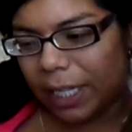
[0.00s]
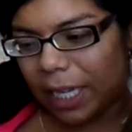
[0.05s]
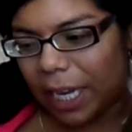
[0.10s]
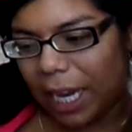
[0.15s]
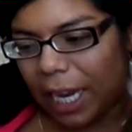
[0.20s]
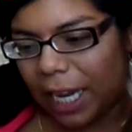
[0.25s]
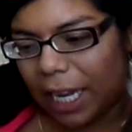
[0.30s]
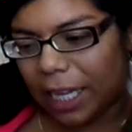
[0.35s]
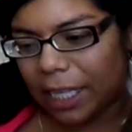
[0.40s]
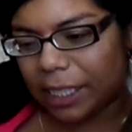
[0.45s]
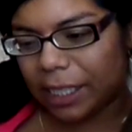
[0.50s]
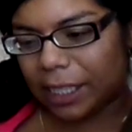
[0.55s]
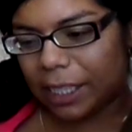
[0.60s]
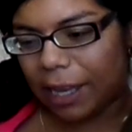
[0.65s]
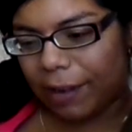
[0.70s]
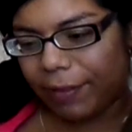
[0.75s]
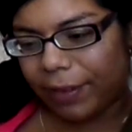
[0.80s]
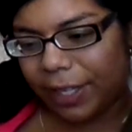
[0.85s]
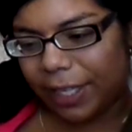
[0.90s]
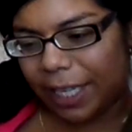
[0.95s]
day in
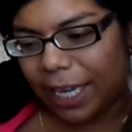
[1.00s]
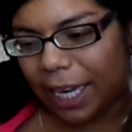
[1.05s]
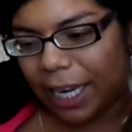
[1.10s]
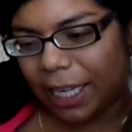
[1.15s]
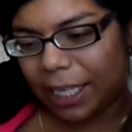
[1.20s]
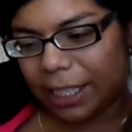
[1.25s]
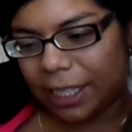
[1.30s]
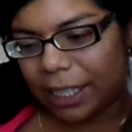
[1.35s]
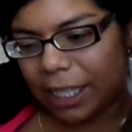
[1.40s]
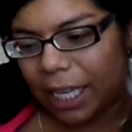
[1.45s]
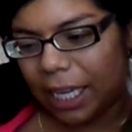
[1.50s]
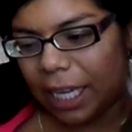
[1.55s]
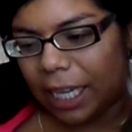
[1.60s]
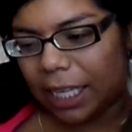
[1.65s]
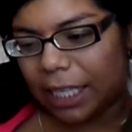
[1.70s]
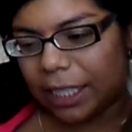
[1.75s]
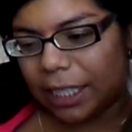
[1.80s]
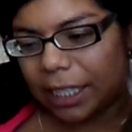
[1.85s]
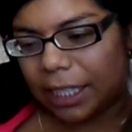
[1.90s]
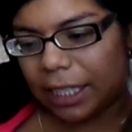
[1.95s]
seven days,
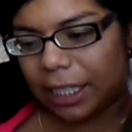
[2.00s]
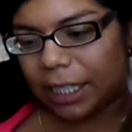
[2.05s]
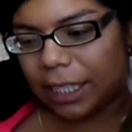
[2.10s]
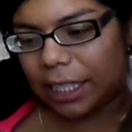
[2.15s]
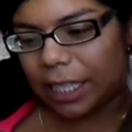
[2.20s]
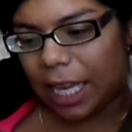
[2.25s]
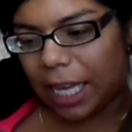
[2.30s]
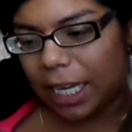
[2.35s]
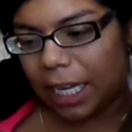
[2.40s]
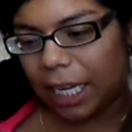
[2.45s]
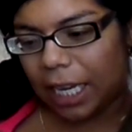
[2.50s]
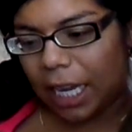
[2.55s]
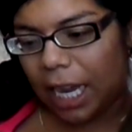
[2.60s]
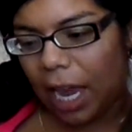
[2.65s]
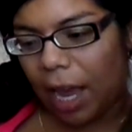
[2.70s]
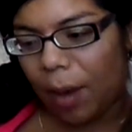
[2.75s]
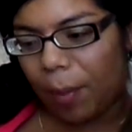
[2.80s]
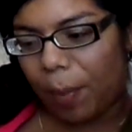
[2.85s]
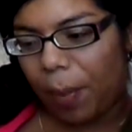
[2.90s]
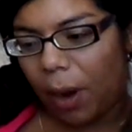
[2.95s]
setting
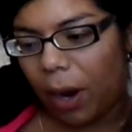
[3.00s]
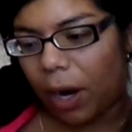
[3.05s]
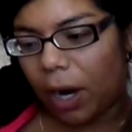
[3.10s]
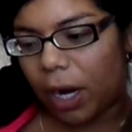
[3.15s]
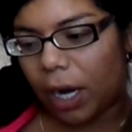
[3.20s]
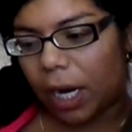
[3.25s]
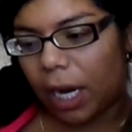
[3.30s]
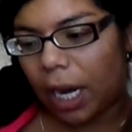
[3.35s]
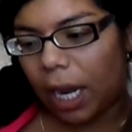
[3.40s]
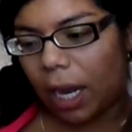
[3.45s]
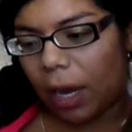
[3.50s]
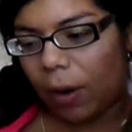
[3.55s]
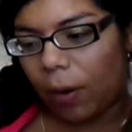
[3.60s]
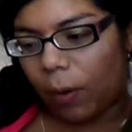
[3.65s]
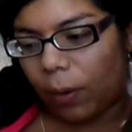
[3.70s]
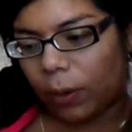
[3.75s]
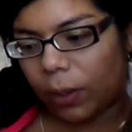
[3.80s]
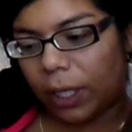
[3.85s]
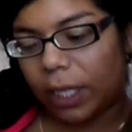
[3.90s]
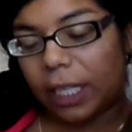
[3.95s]
apart a
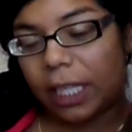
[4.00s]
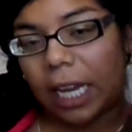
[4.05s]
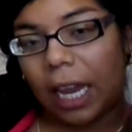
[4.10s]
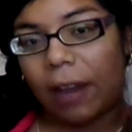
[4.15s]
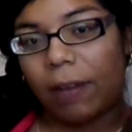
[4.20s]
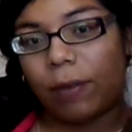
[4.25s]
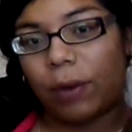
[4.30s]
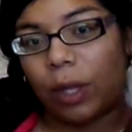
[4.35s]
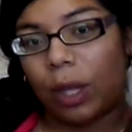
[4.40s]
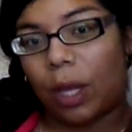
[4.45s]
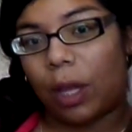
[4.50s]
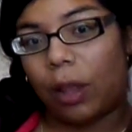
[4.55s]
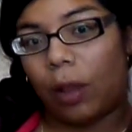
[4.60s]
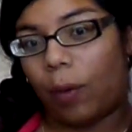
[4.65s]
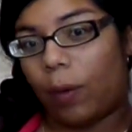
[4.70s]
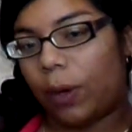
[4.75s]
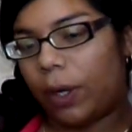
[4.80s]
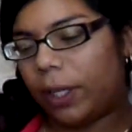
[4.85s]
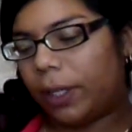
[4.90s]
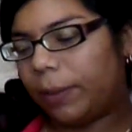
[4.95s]
holy day for the
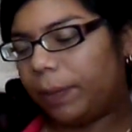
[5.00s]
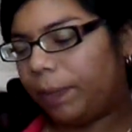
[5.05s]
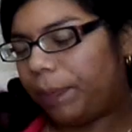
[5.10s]
Lord.